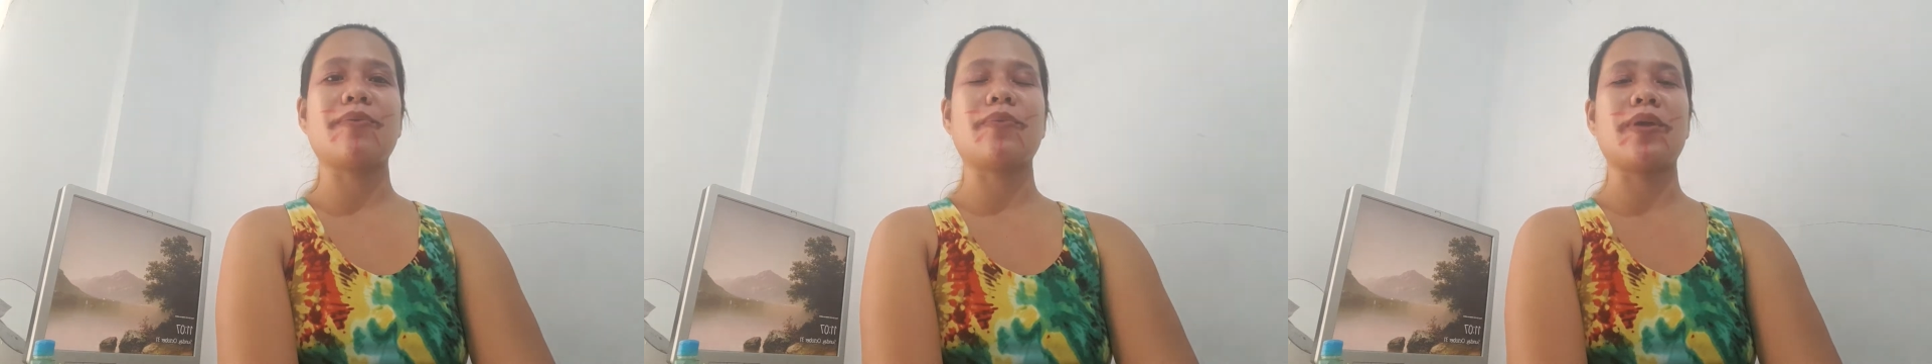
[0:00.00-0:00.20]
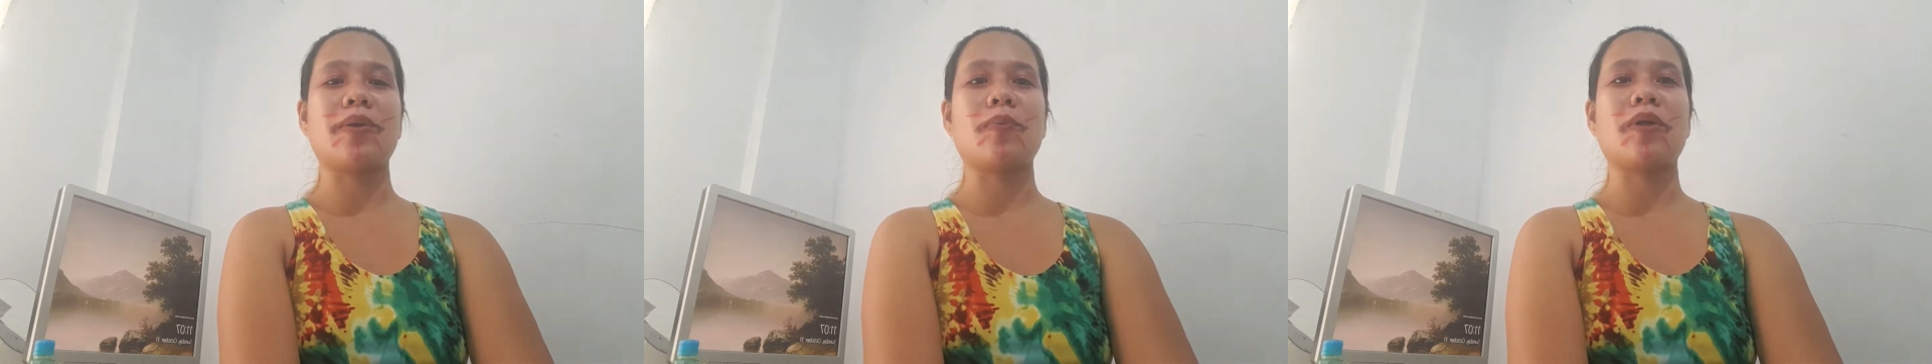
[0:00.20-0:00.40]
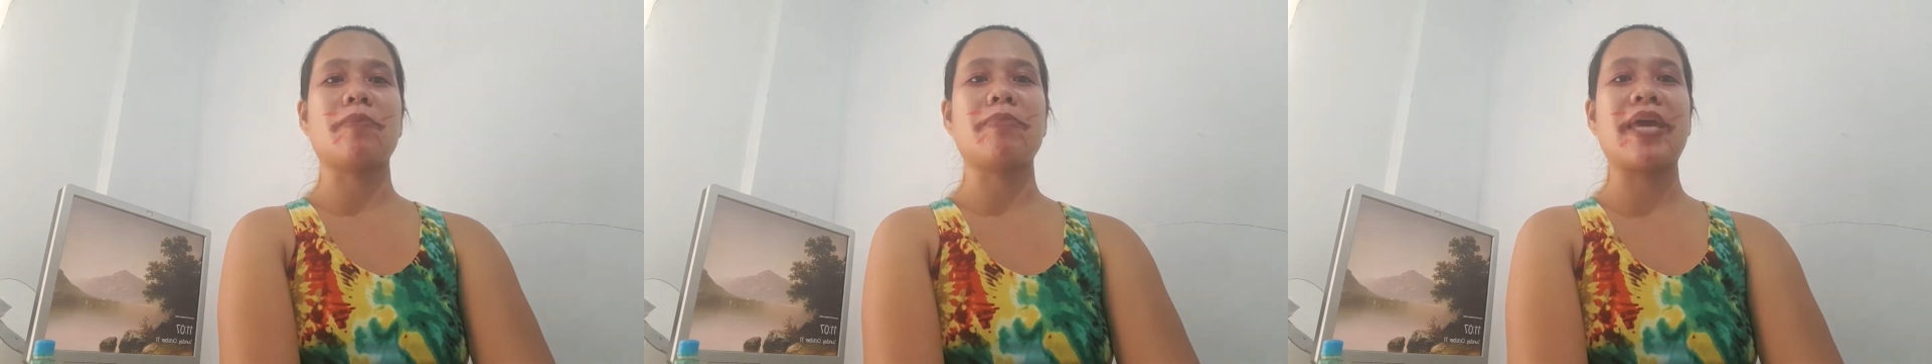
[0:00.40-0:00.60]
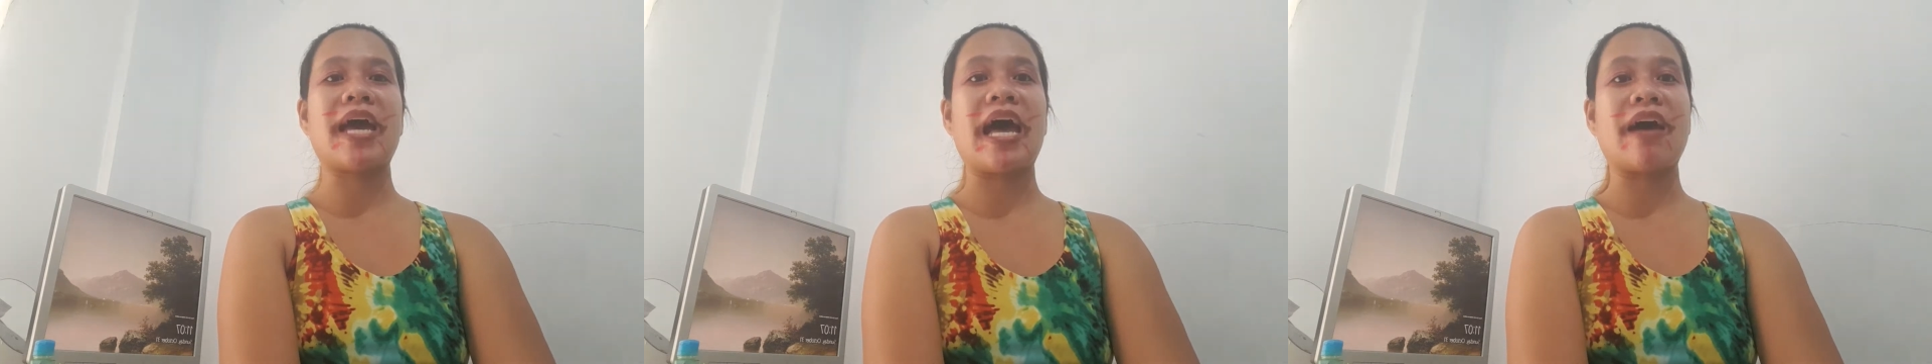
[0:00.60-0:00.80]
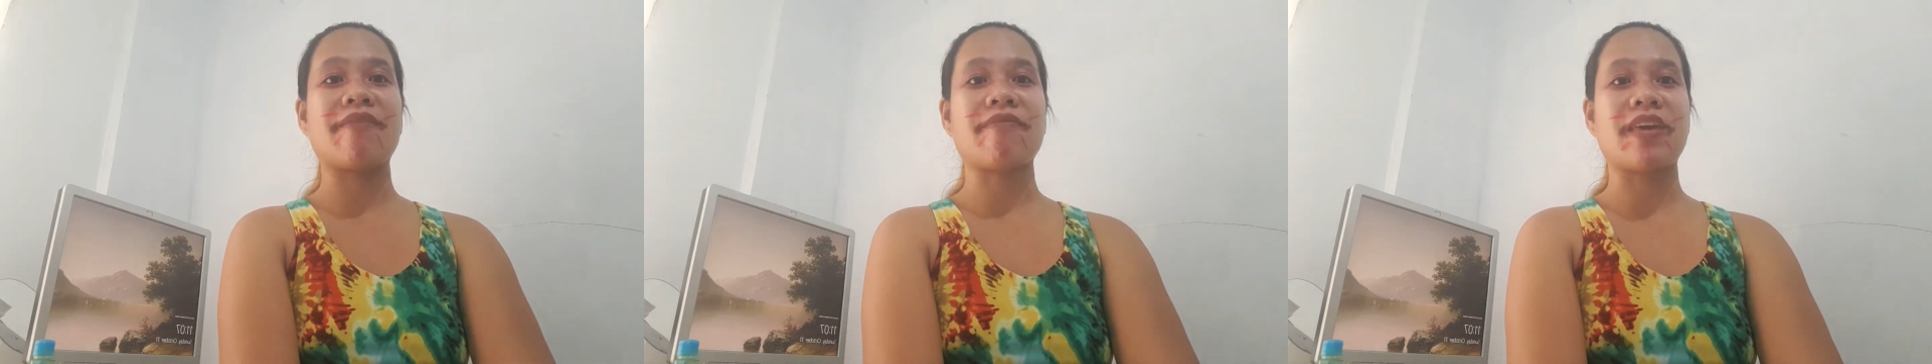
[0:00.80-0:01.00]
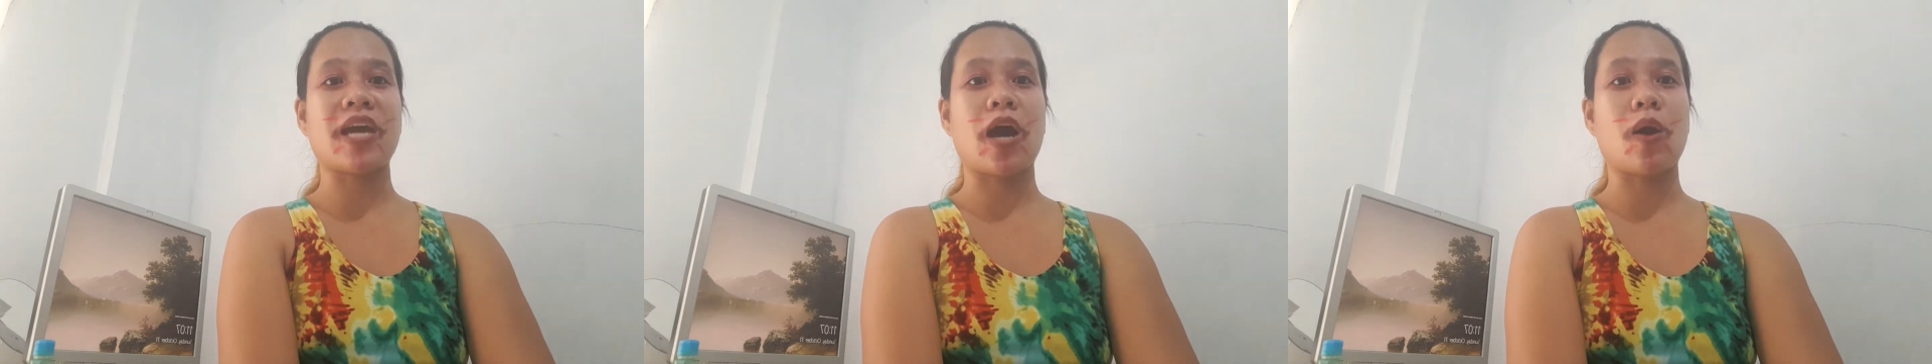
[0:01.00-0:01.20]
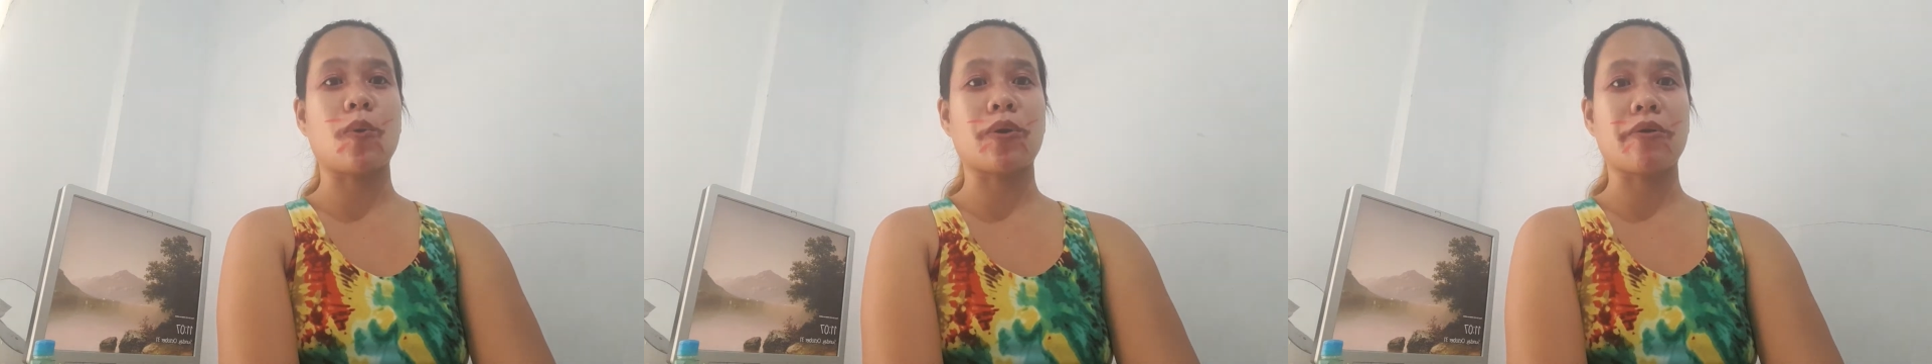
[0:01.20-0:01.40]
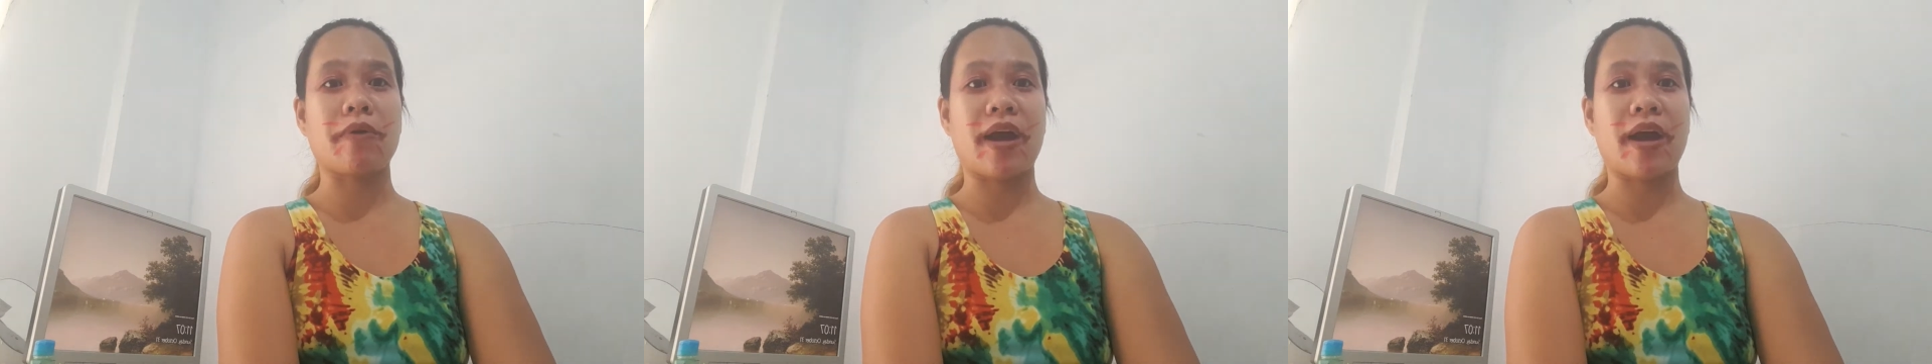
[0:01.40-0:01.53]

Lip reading: we will be having our